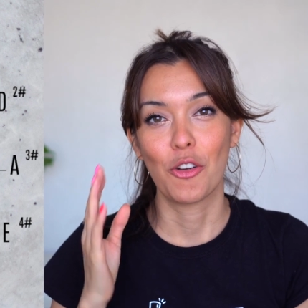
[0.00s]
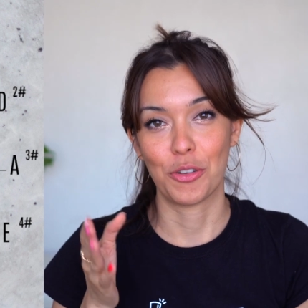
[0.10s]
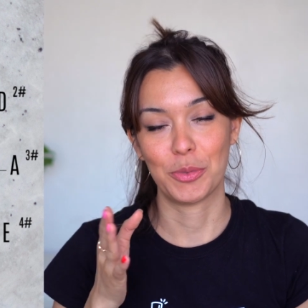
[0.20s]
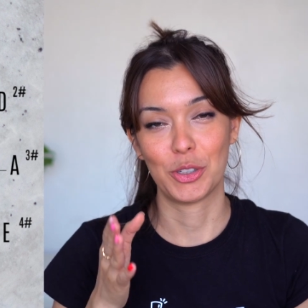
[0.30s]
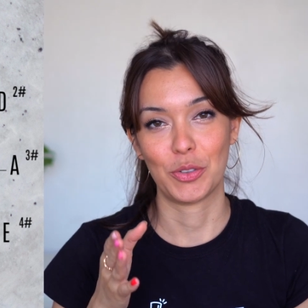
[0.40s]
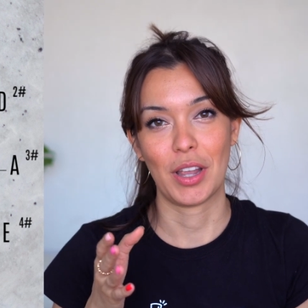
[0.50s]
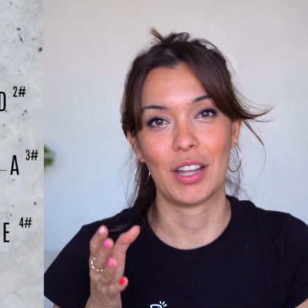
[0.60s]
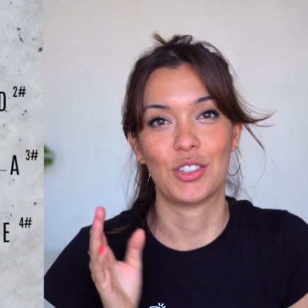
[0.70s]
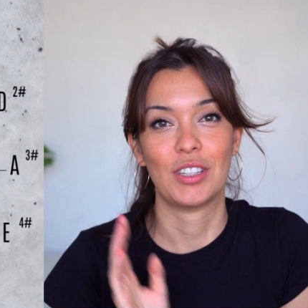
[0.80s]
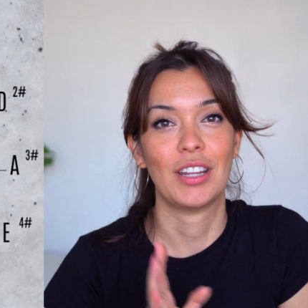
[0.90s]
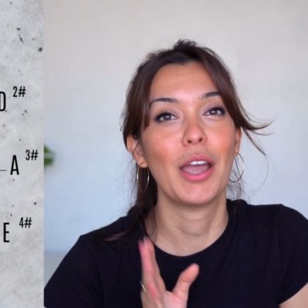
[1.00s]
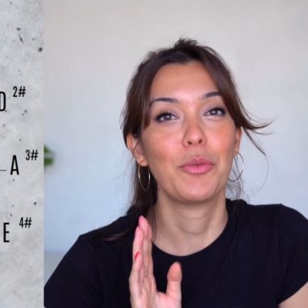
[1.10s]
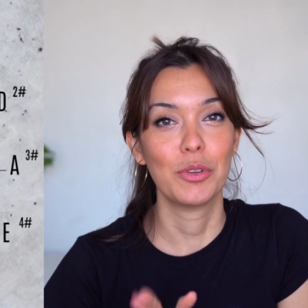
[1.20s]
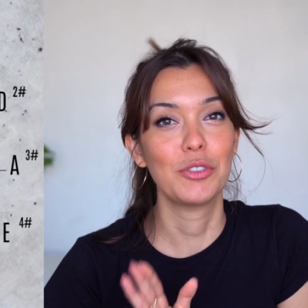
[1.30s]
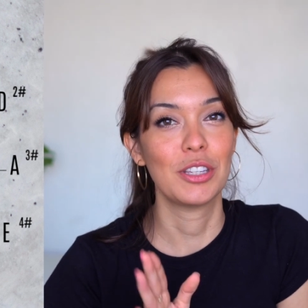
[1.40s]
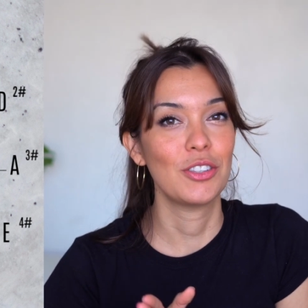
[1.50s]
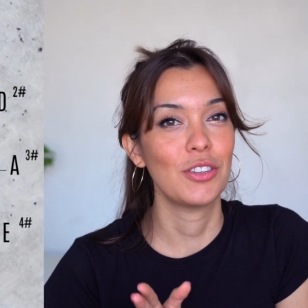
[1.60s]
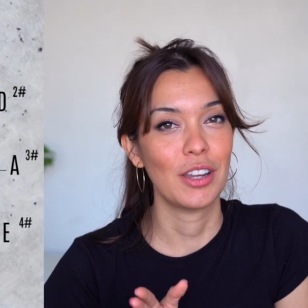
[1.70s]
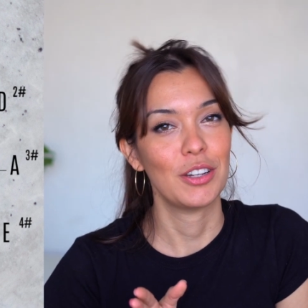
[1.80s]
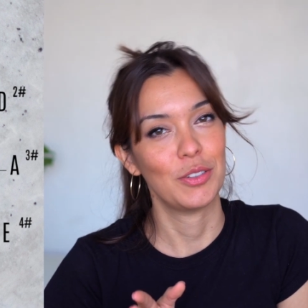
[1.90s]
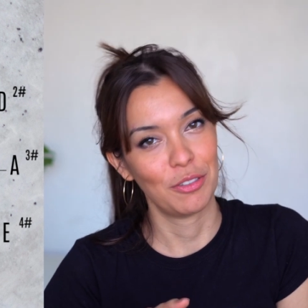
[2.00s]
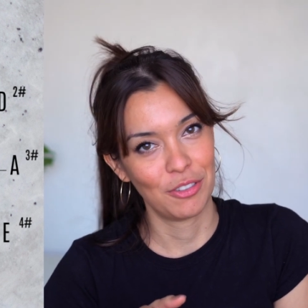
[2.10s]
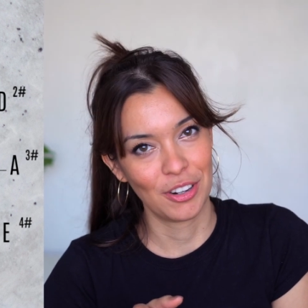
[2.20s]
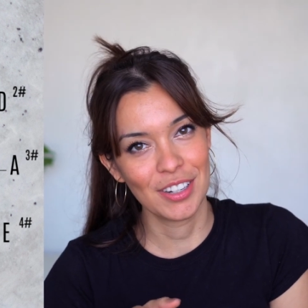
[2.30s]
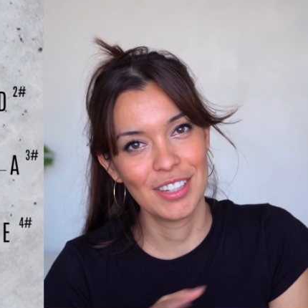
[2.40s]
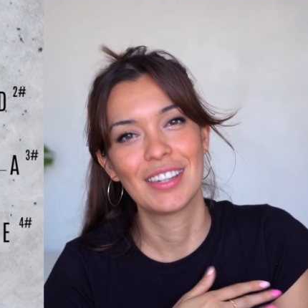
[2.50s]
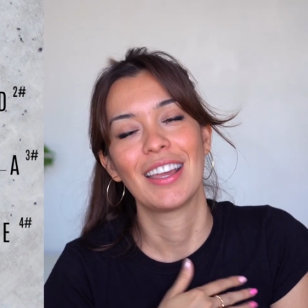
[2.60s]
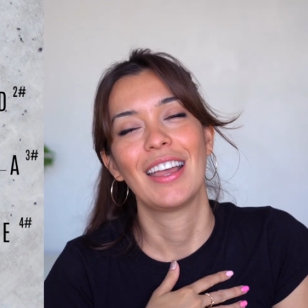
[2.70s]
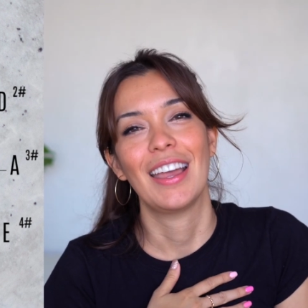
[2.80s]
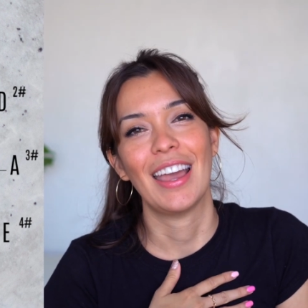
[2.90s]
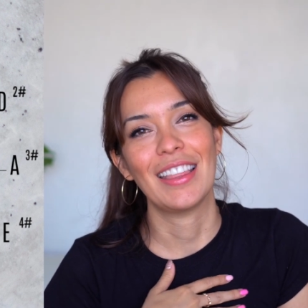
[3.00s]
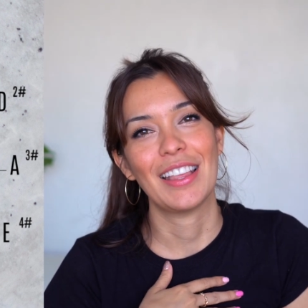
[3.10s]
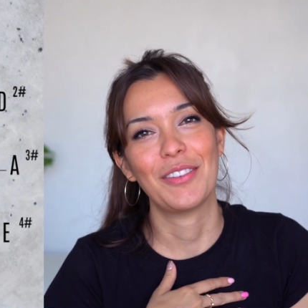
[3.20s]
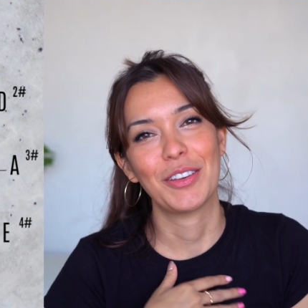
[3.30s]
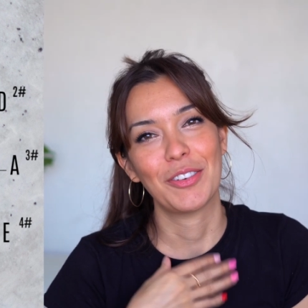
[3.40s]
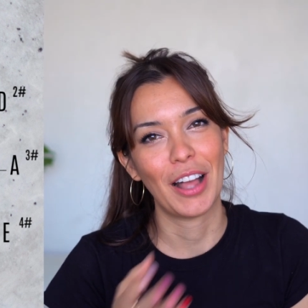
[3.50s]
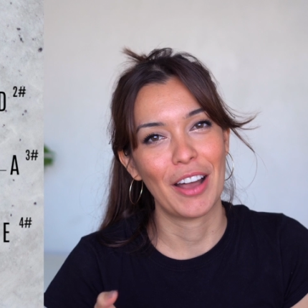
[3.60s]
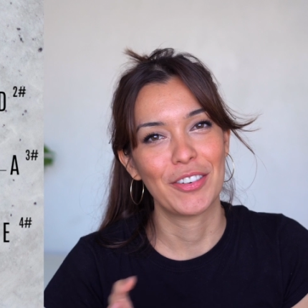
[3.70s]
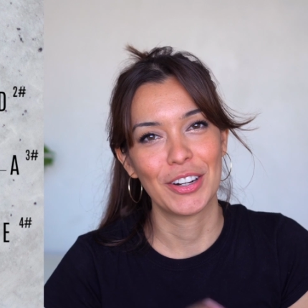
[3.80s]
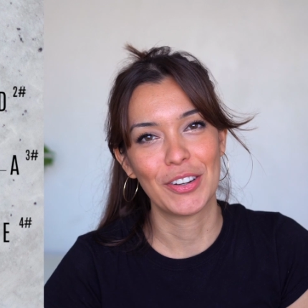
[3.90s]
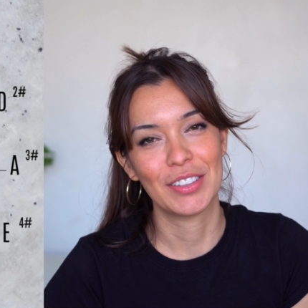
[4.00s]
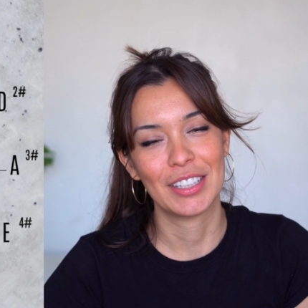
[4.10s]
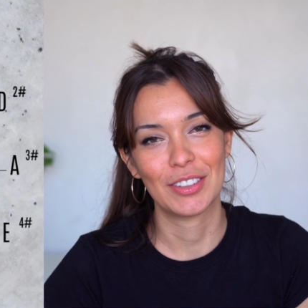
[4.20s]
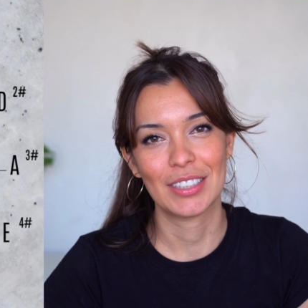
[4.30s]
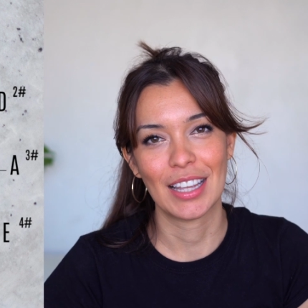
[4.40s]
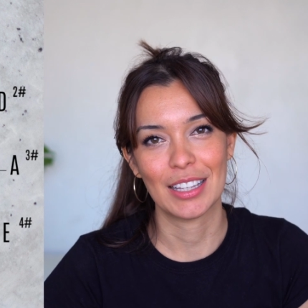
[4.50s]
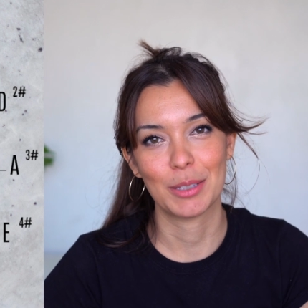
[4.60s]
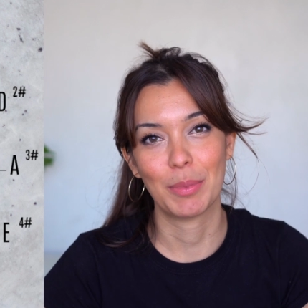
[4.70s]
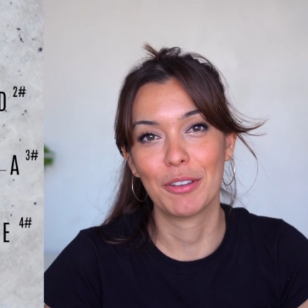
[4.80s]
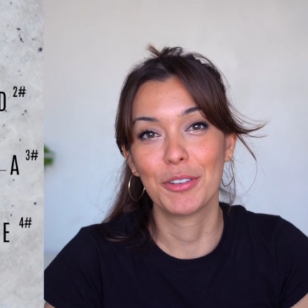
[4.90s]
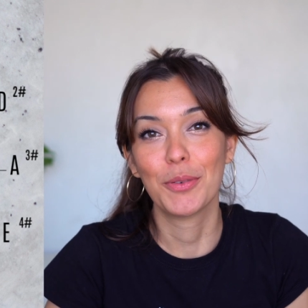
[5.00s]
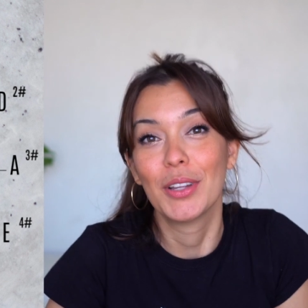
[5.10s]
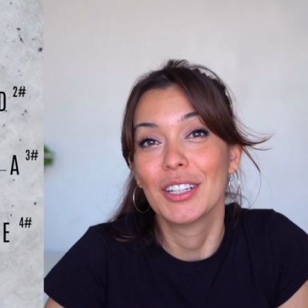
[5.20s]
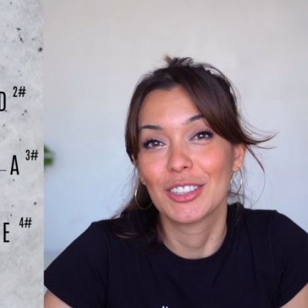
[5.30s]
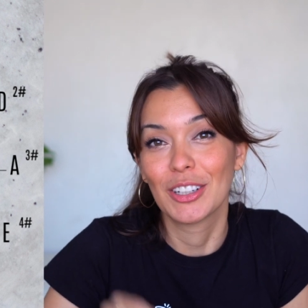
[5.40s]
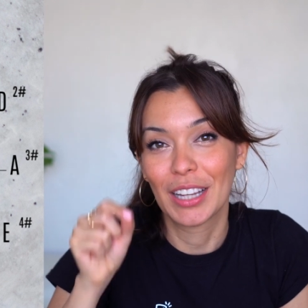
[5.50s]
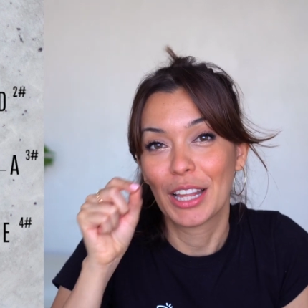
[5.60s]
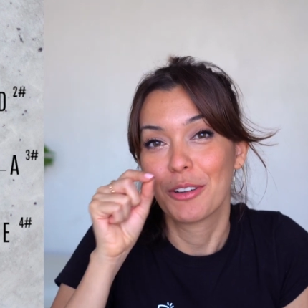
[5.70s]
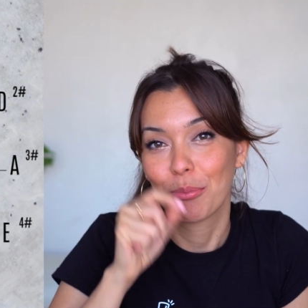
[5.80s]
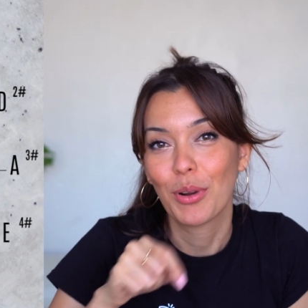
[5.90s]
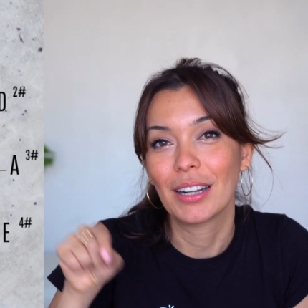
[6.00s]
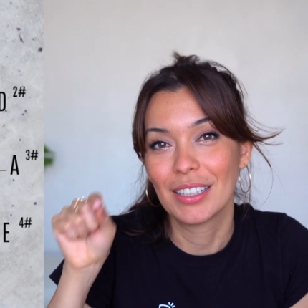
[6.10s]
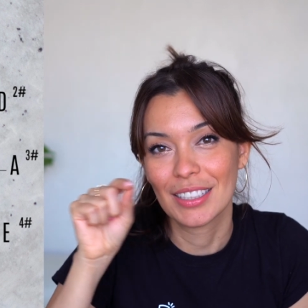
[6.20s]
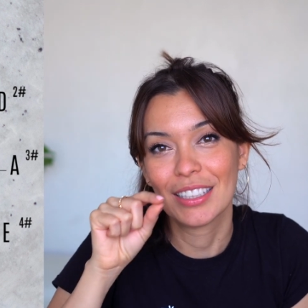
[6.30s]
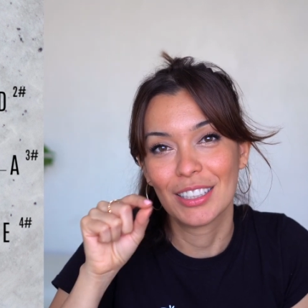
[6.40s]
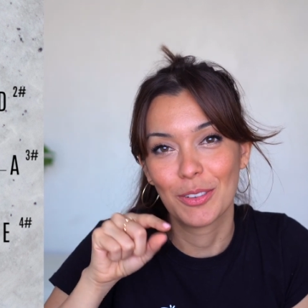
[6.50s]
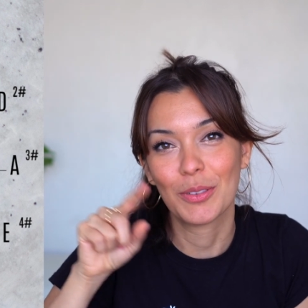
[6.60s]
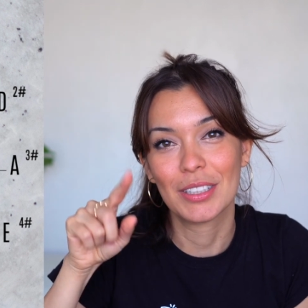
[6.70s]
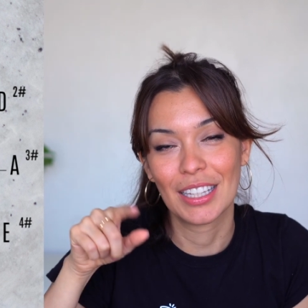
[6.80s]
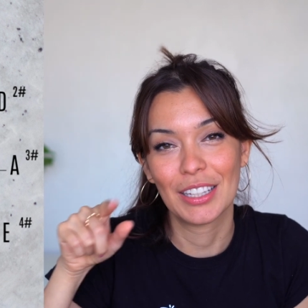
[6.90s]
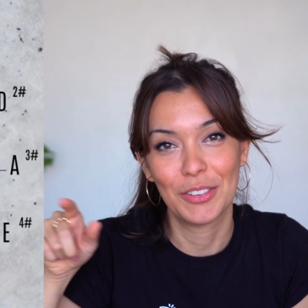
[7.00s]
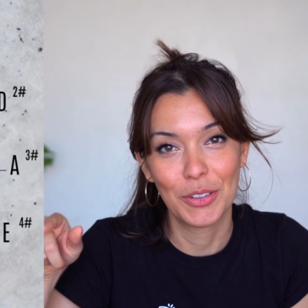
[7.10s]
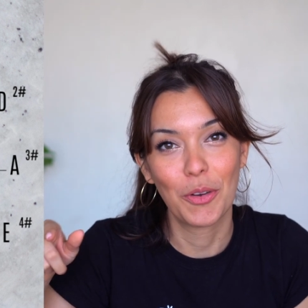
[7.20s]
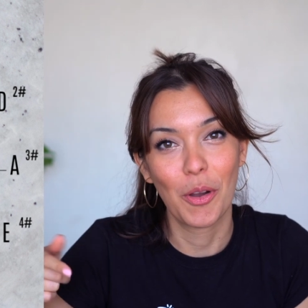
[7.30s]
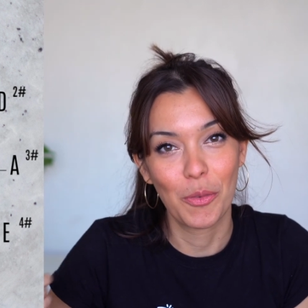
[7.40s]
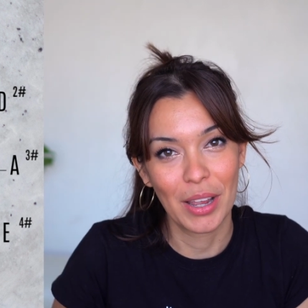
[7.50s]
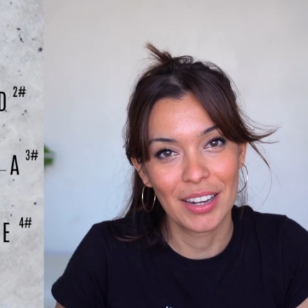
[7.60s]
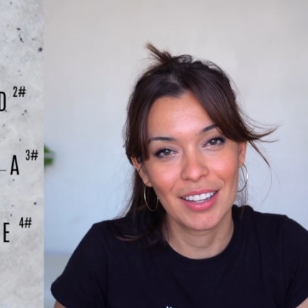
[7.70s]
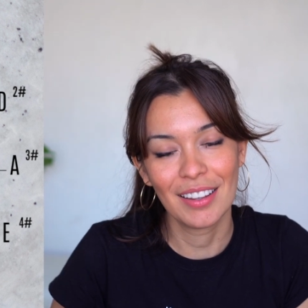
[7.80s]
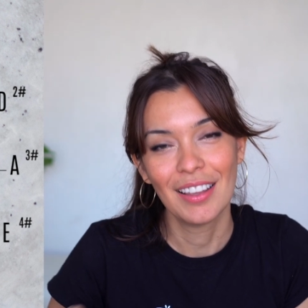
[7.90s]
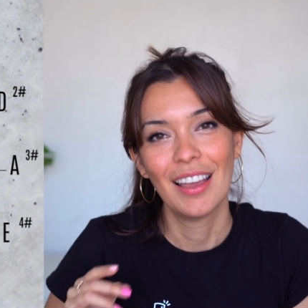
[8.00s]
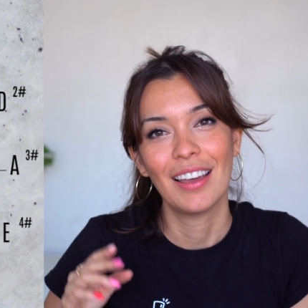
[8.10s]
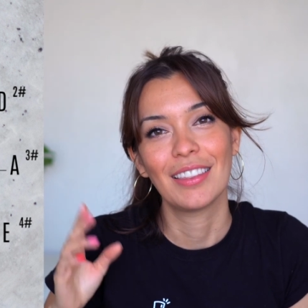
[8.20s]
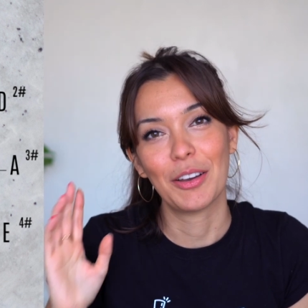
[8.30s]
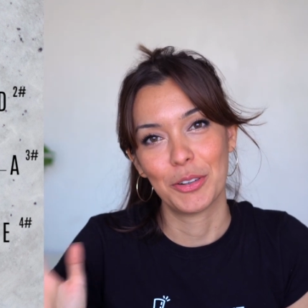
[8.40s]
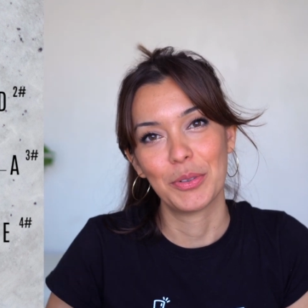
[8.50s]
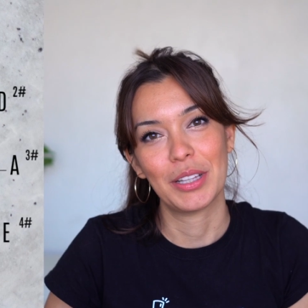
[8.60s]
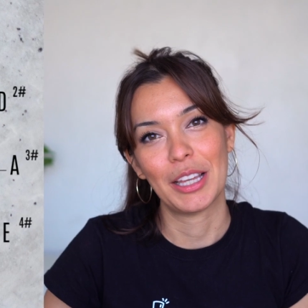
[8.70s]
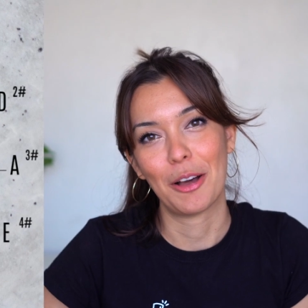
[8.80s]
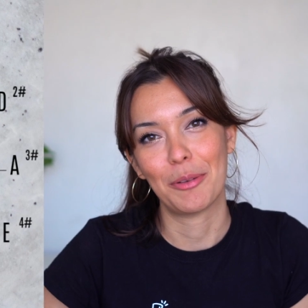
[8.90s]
from scratch. And I will teach you how to do it first, and then we will have our own little test. But if you wanna start kind of practicing the ones that you know already, that would really